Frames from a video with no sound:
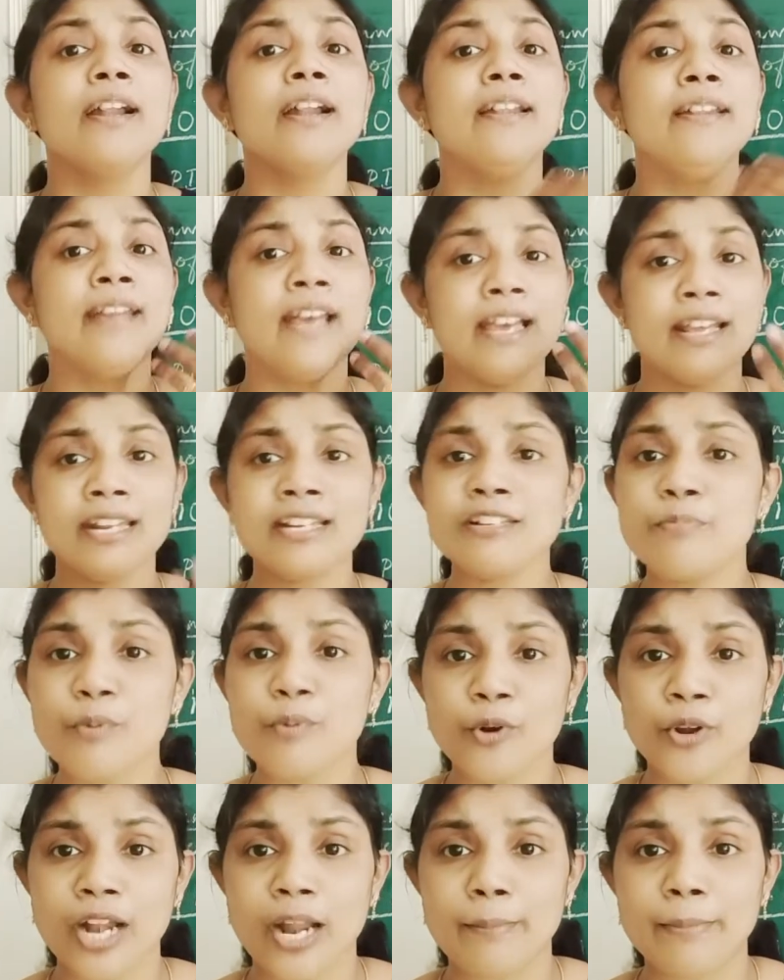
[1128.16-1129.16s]
direct
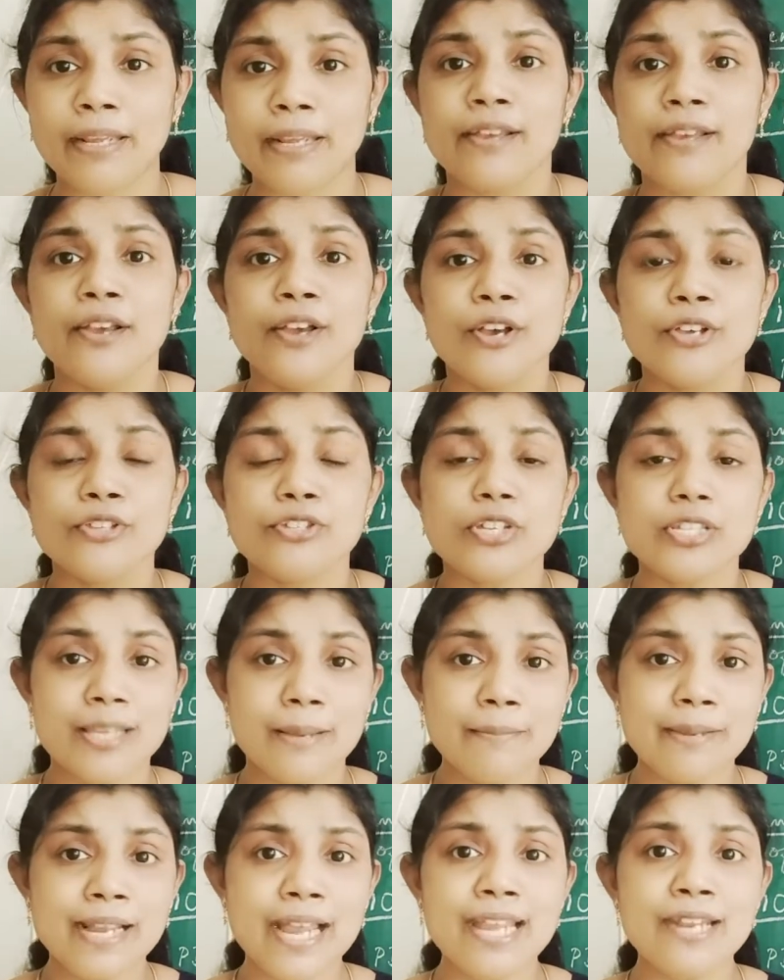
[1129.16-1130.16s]
programming. So
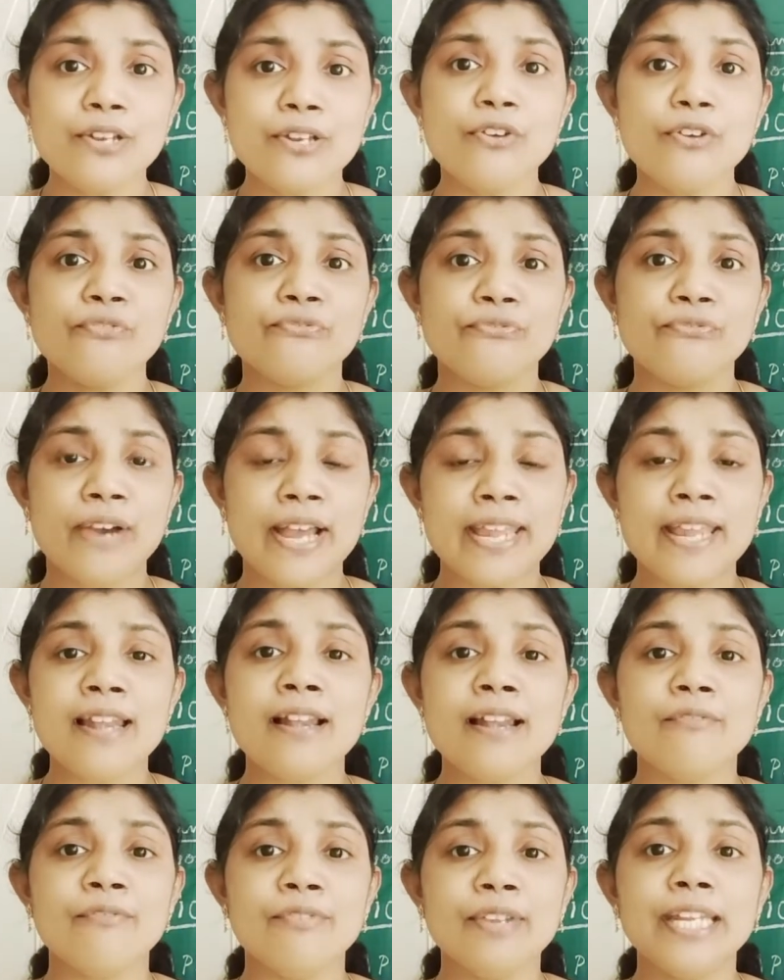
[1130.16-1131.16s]
some kind of file
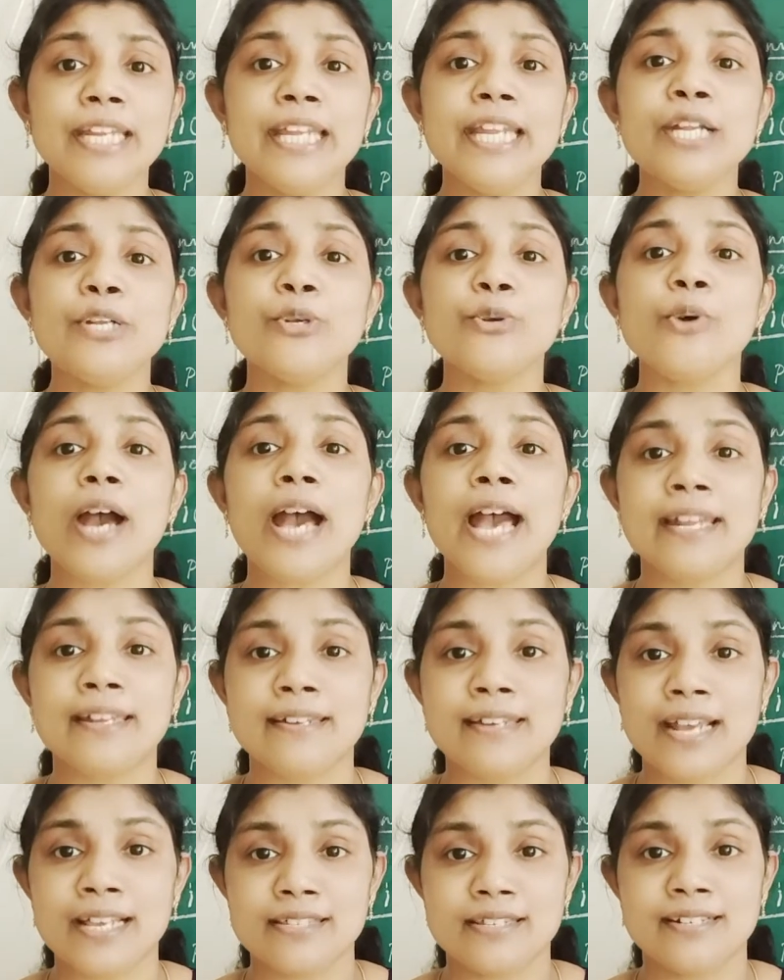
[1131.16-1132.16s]
we need to
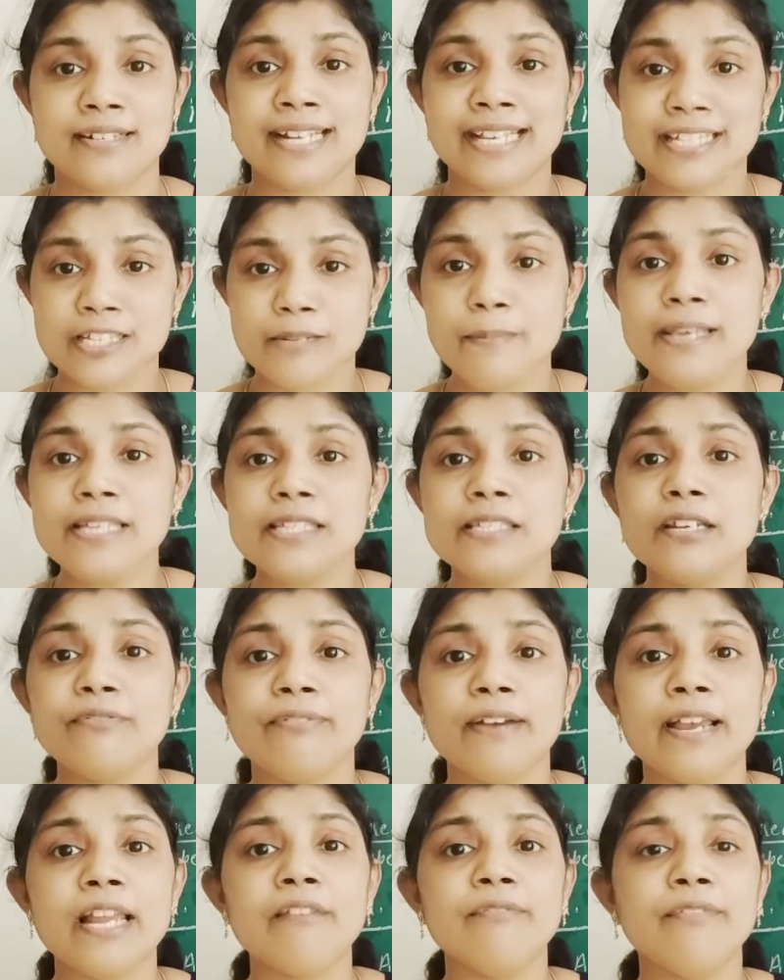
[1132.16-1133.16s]
attach, text-based
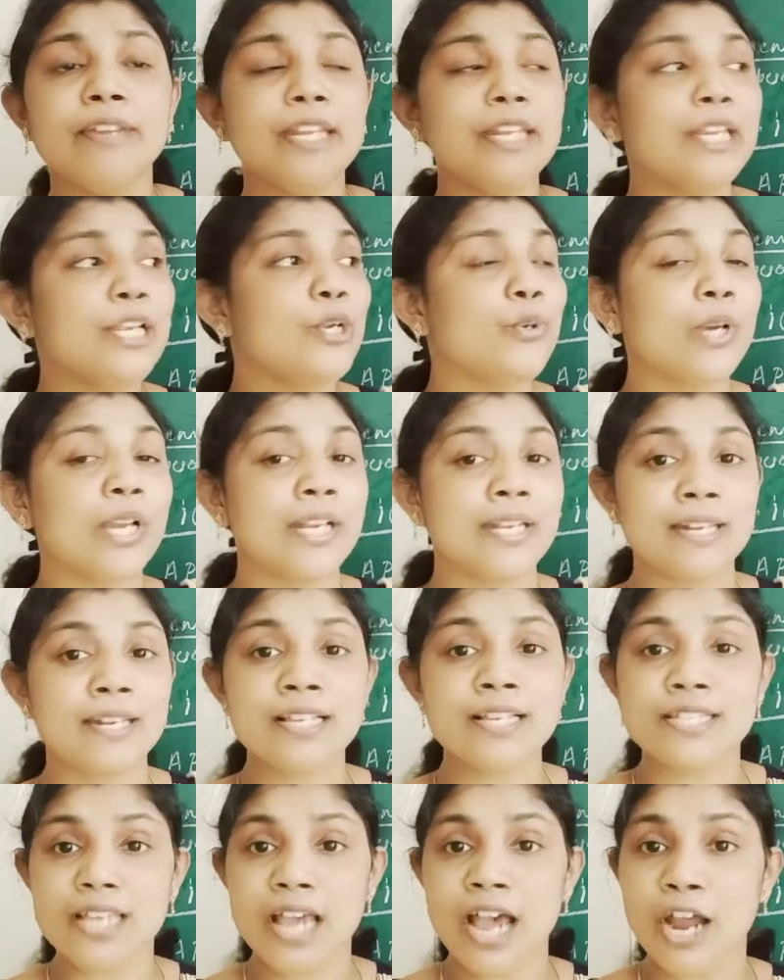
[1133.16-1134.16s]
file we need to
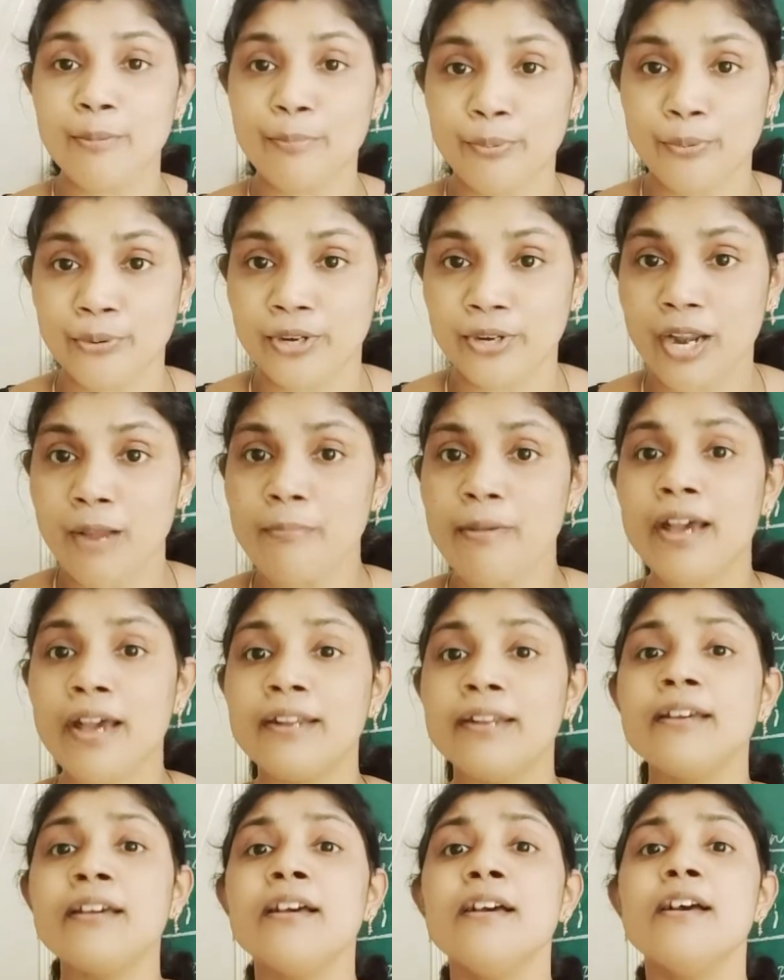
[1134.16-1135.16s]
attach our program,
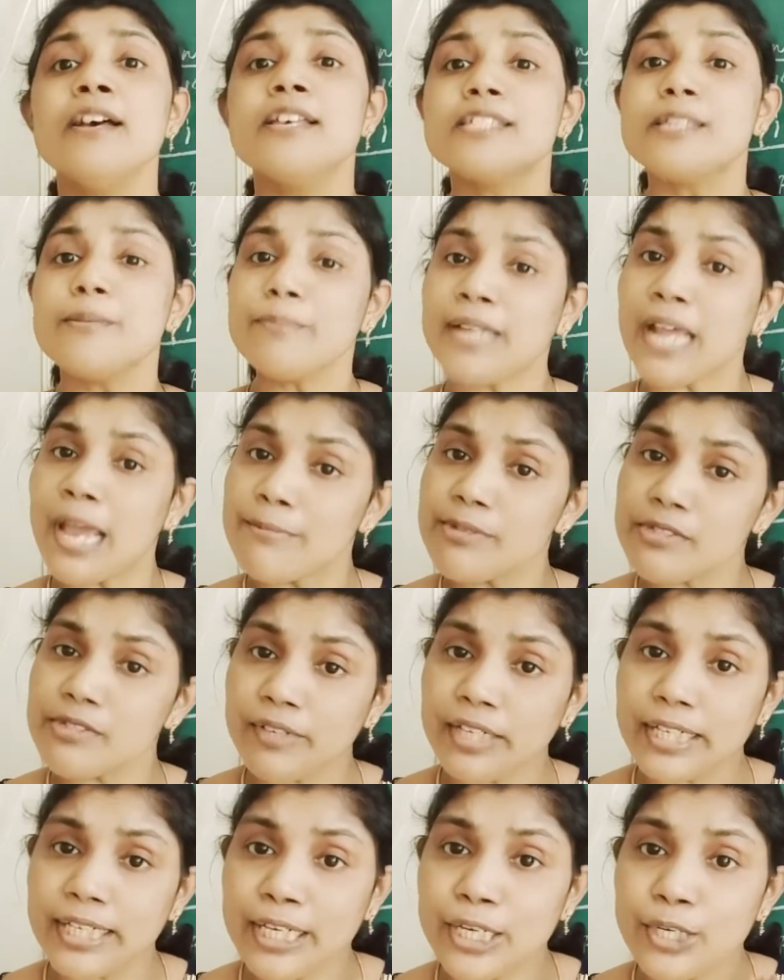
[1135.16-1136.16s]
and sometimes
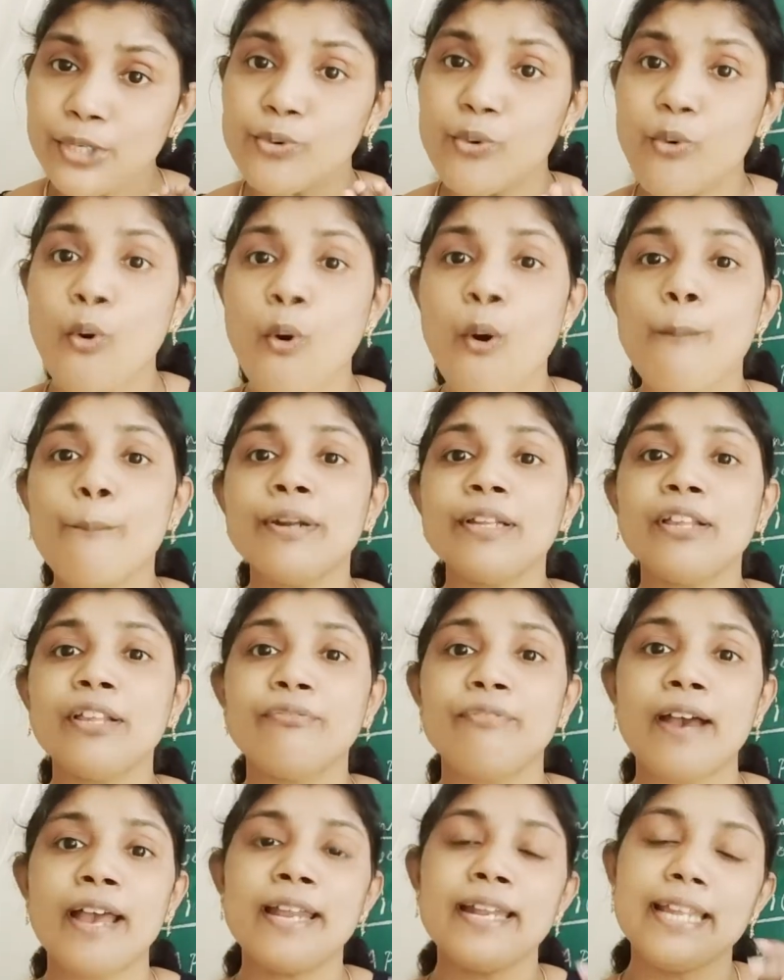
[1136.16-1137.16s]
we need to open the
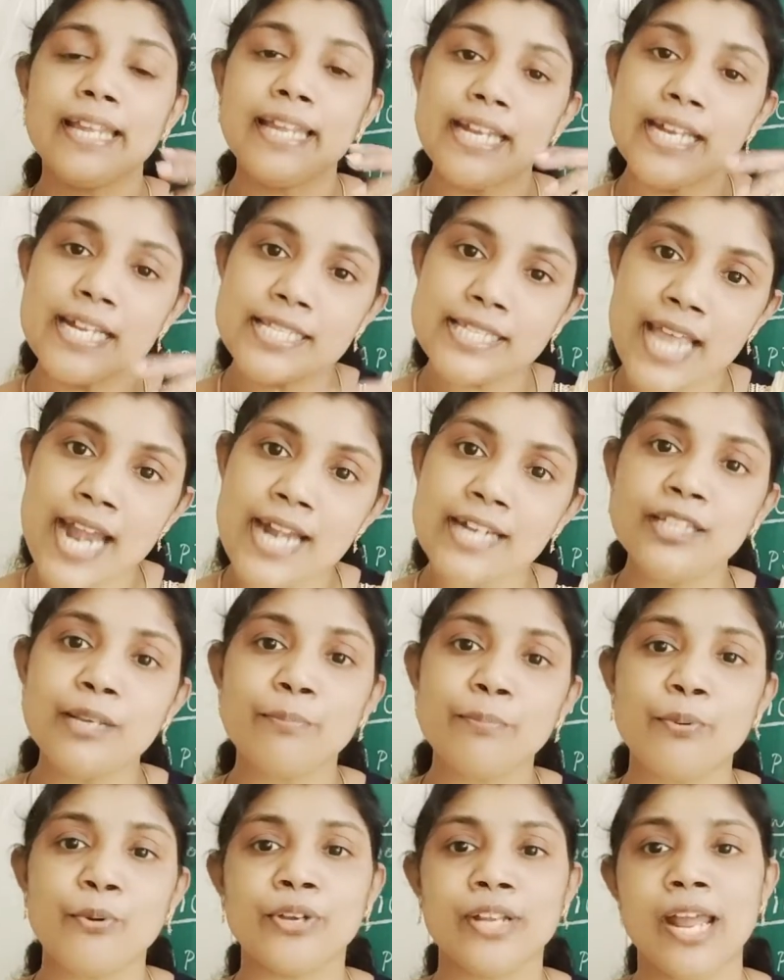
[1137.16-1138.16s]
file inside the
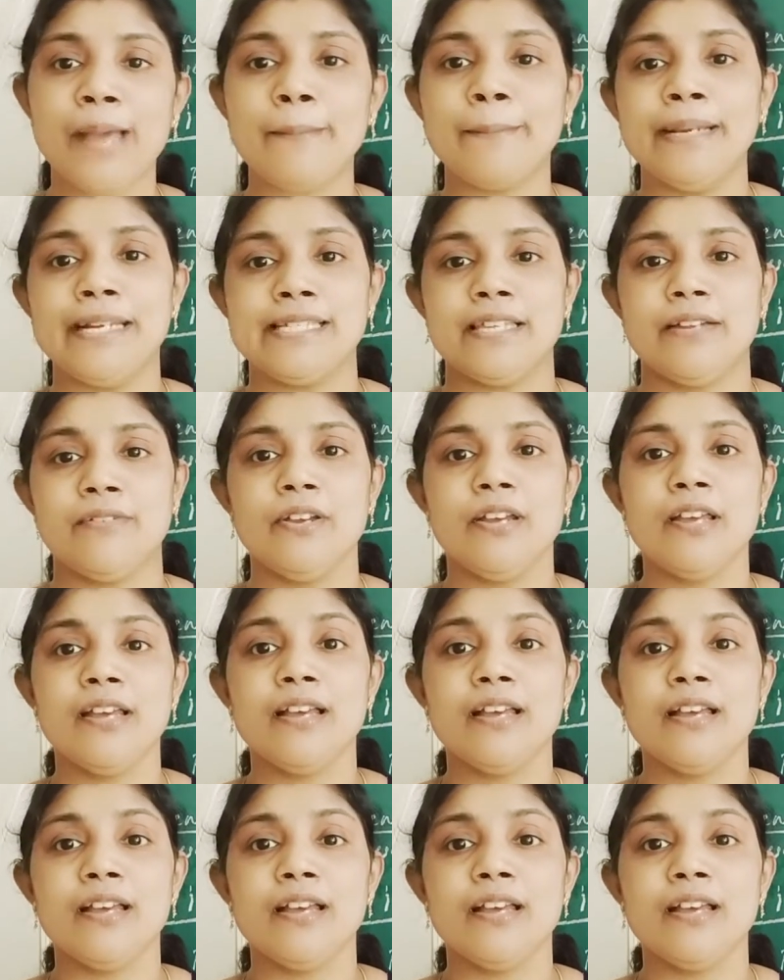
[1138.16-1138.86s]
program itself.